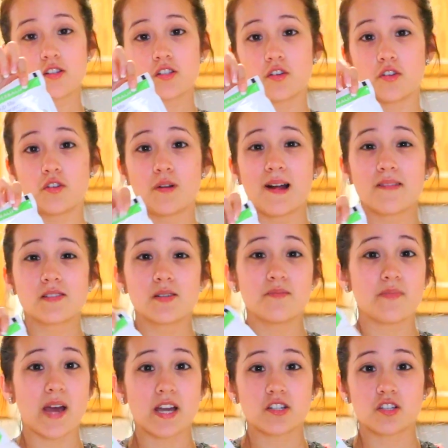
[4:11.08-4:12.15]
So you don't have to
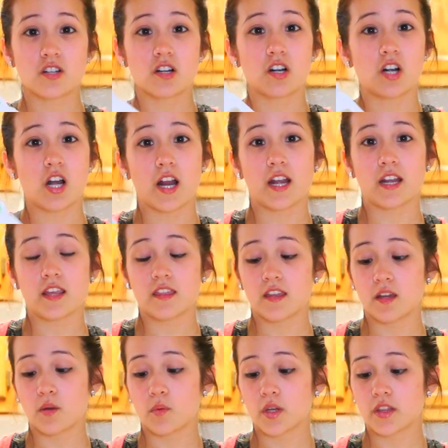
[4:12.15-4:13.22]
measure or
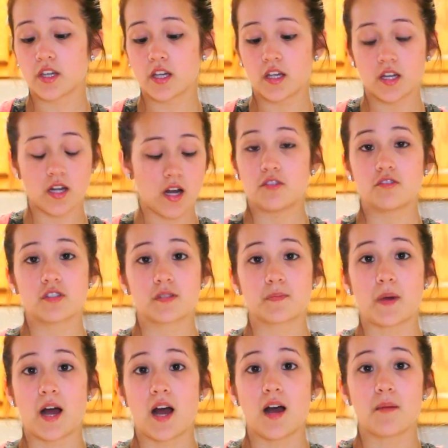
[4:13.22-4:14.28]
anything with it. You just
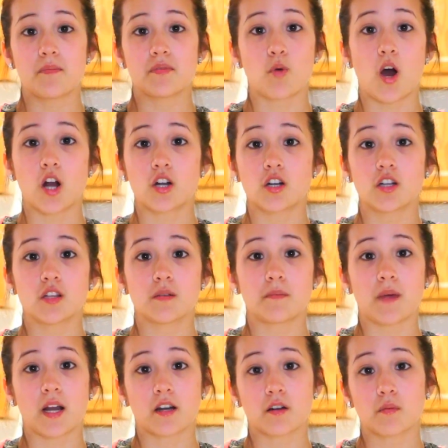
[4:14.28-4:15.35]
pop water in the
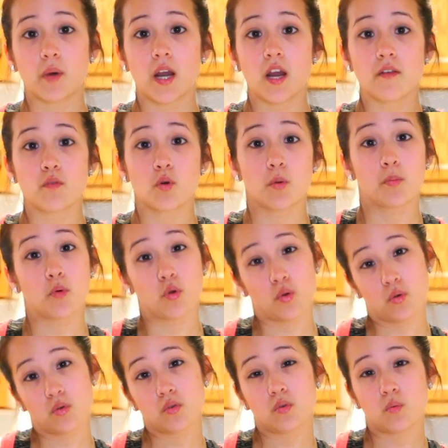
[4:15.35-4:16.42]
microwave or
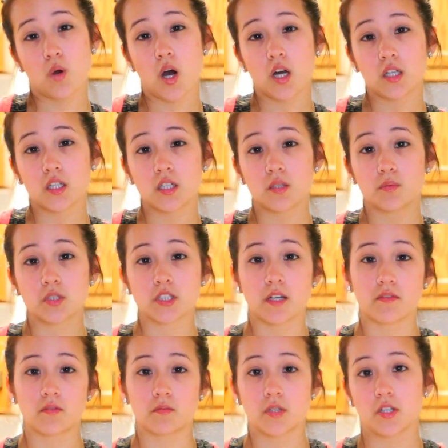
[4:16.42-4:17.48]
boil the water,
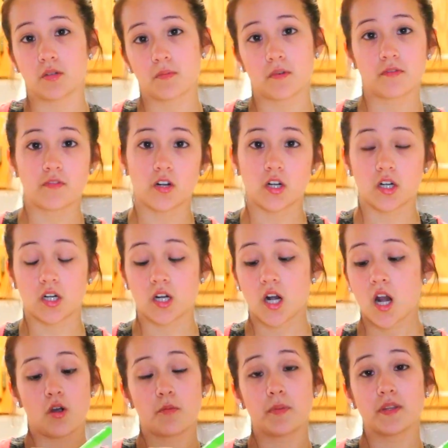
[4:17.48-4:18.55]
whichever one you prefer.
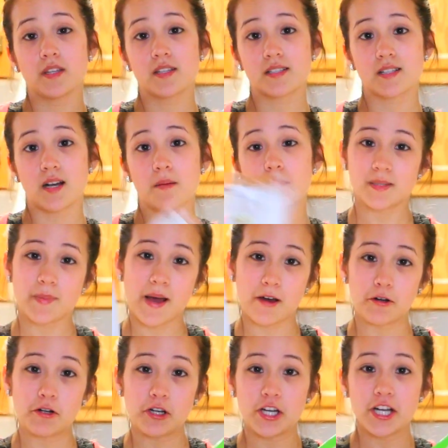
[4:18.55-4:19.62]
Open this up, it's
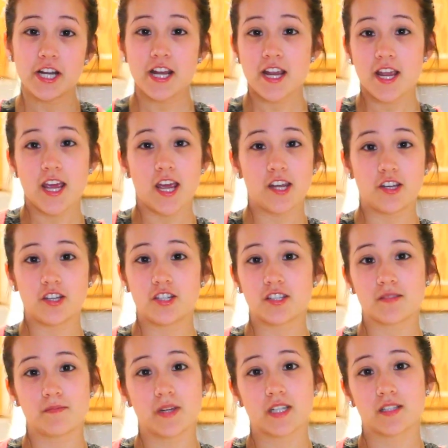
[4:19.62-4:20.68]
powdery and you
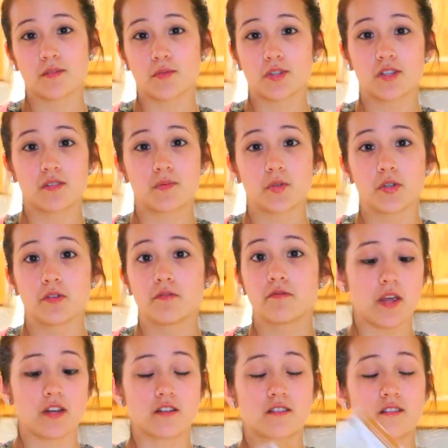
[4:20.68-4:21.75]
just mix it with a spoon.
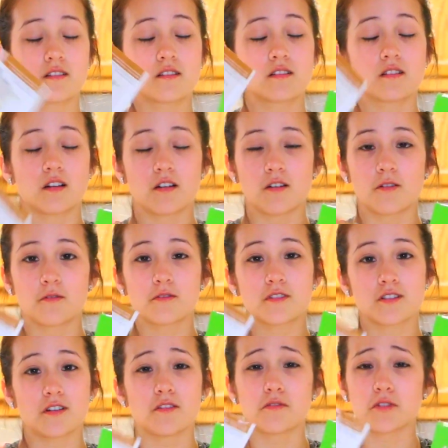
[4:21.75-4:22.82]
It's so,
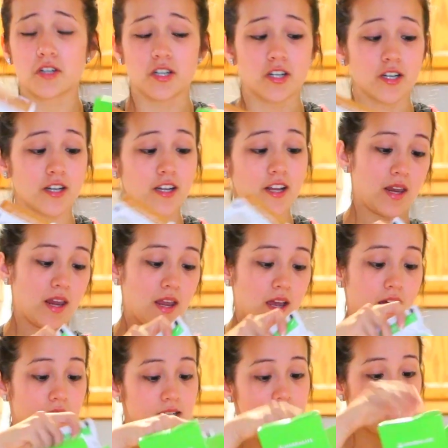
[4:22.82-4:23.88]
so good.
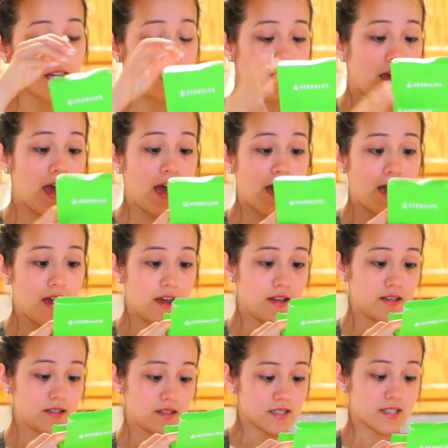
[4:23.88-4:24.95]
And it
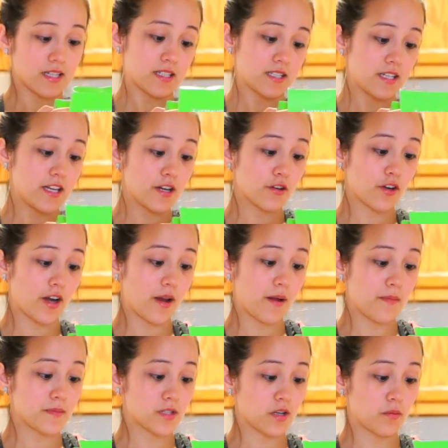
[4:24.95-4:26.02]
has 16
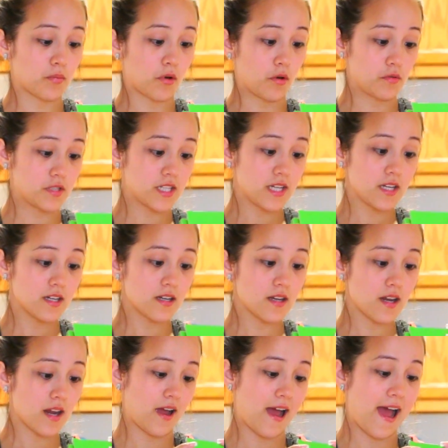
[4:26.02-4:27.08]
grams of
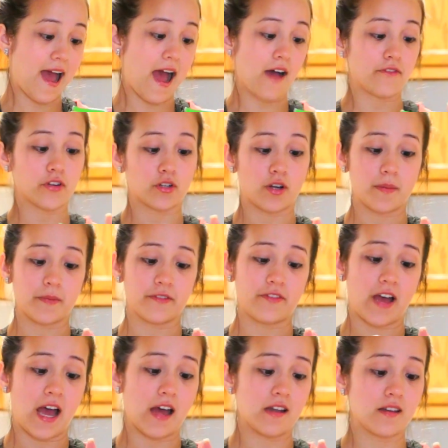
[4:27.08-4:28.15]
protein, a half a gram of
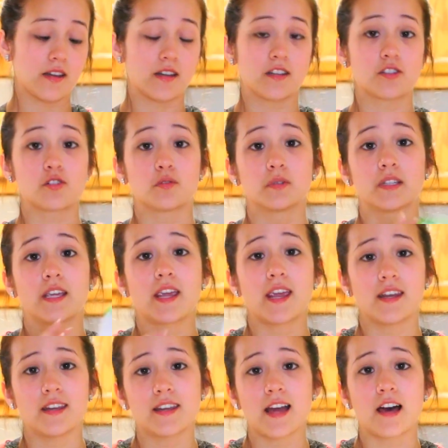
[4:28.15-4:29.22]
fat, and it's only
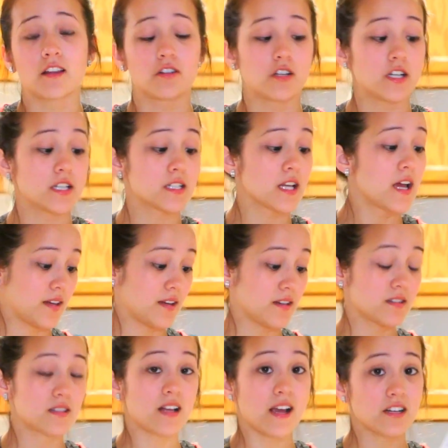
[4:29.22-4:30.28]
80 calories. And
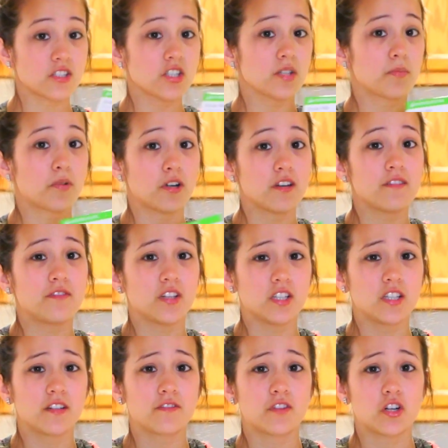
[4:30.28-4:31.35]
it's actually pretty
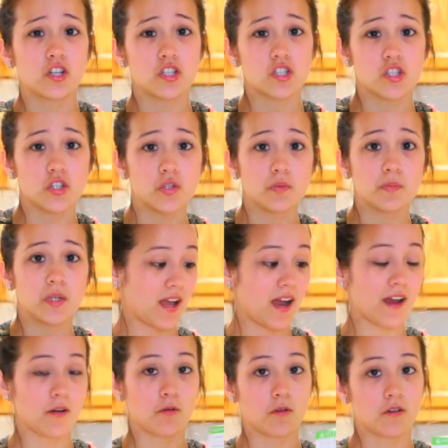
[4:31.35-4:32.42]
filling for a soup.
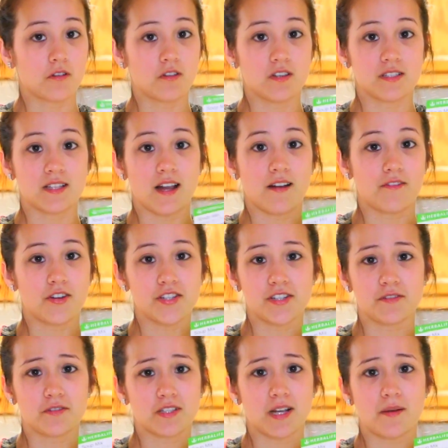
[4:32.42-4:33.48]
I order this every
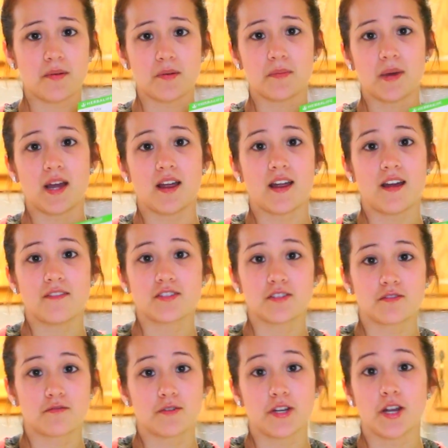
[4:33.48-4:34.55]
single time I have
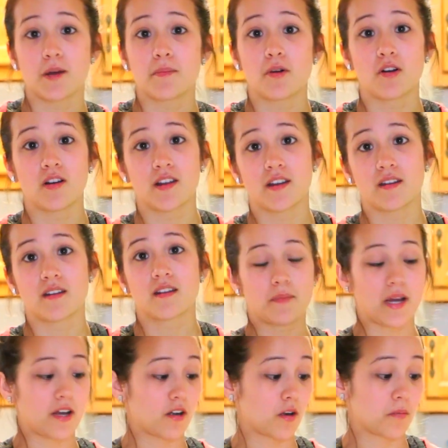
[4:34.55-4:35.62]
to re-up on
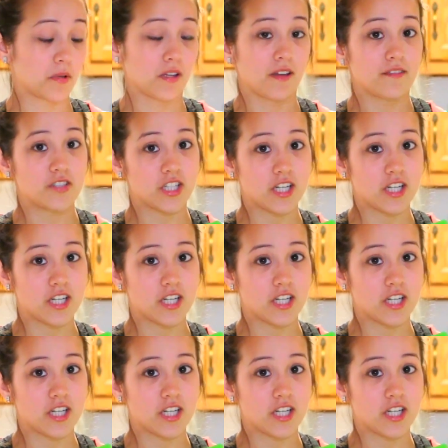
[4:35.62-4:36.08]
my Herbalife